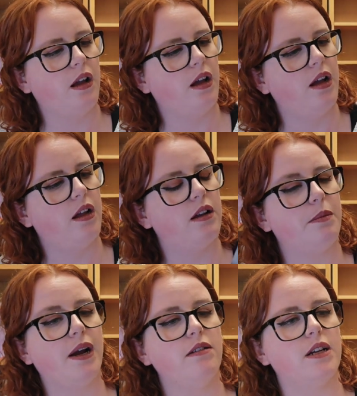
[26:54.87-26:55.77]
and
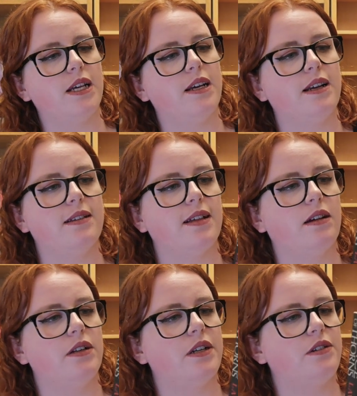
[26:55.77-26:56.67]
apparently it
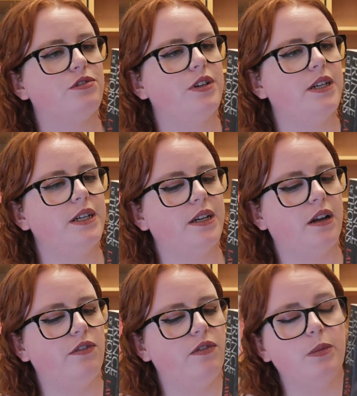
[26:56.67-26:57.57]
sounded intriguing
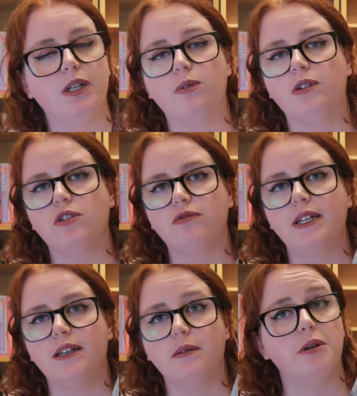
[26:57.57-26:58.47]
enough for me to want to
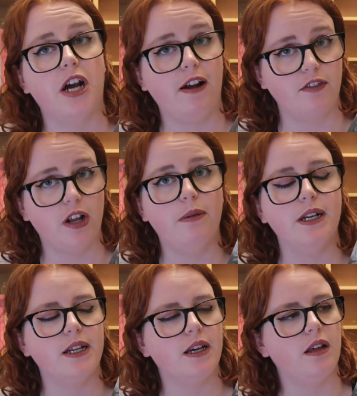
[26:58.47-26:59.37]
read it, but I have no
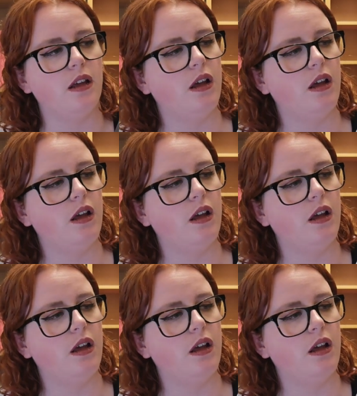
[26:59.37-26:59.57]
idea